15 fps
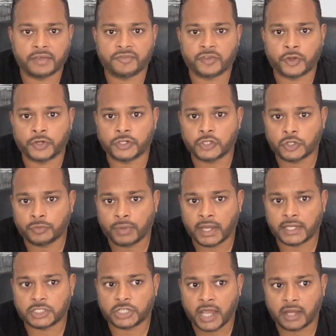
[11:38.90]
if you're new to my
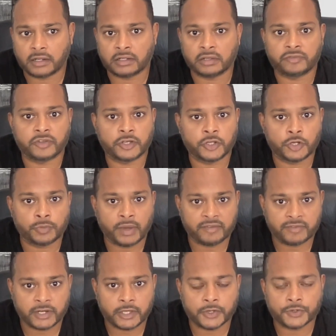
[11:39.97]
channel, if you're new to my
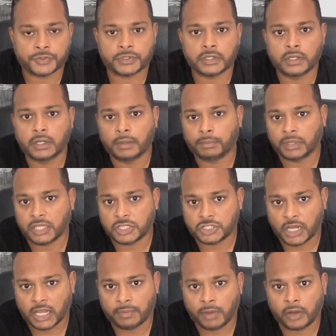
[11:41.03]
videos, please
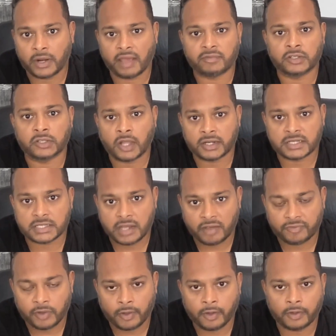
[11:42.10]
check them out. I have a lot of stuff
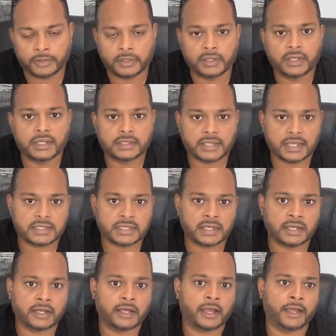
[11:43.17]
on
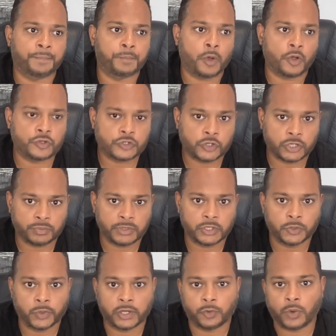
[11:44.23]
Tesla. I'm also going to be
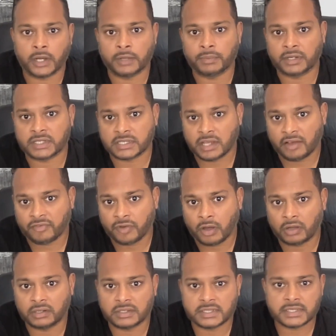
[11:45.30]
doing quite a bit of stuff
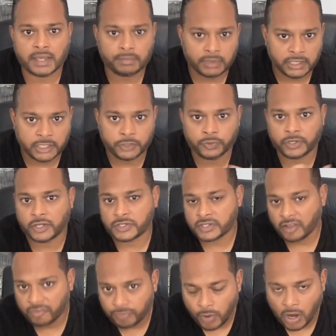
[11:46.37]
on assembly,
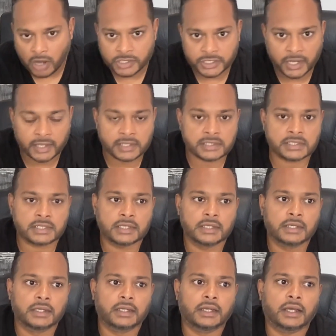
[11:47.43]
do-it-yourself projects,
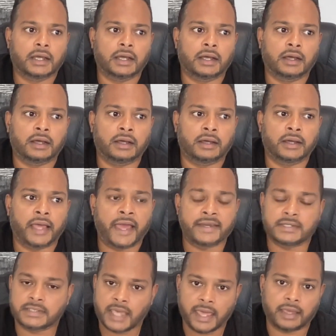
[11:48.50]
uh,
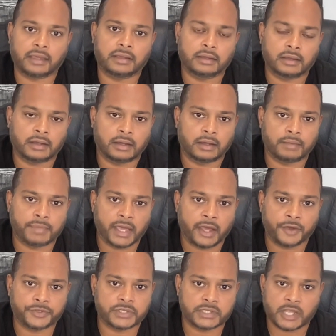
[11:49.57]
and tech. Uh, my
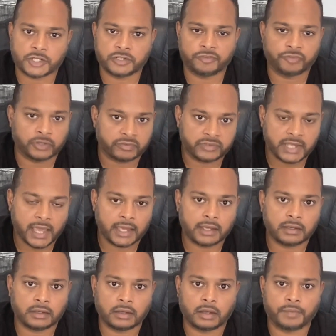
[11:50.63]
house is actually full of tech,
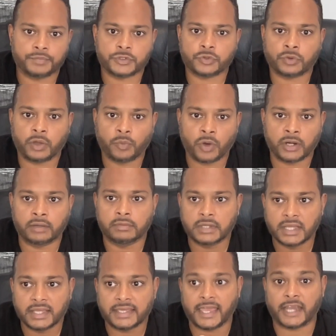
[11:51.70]
um, so I want to
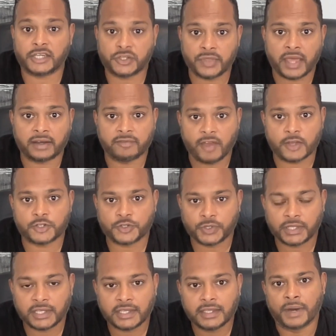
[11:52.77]
get to that
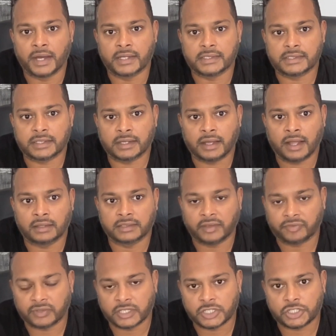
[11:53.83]
eventually, but uh, I'll
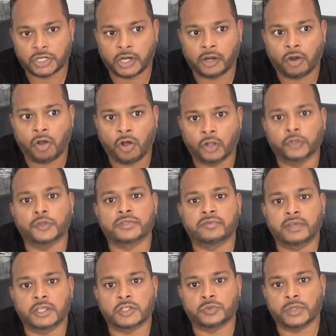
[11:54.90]
definitely share all those
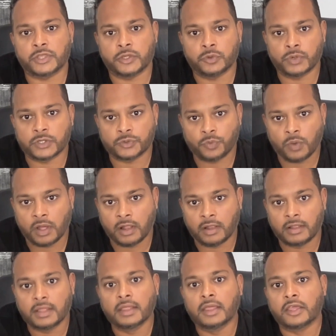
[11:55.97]
videos with you as well,
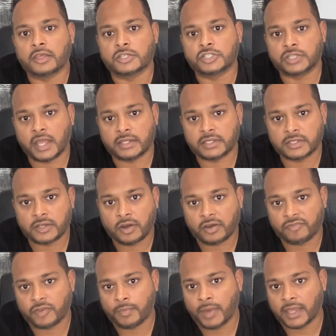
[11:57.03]
because chances are
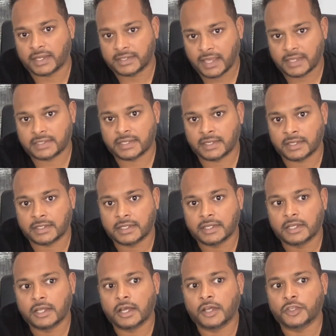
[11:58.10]
if you're buying a Tesla,
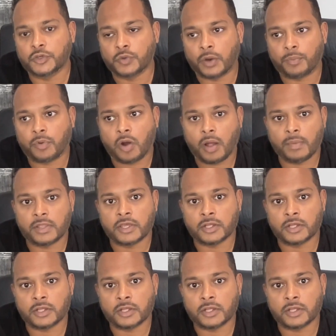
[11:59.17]
you are probably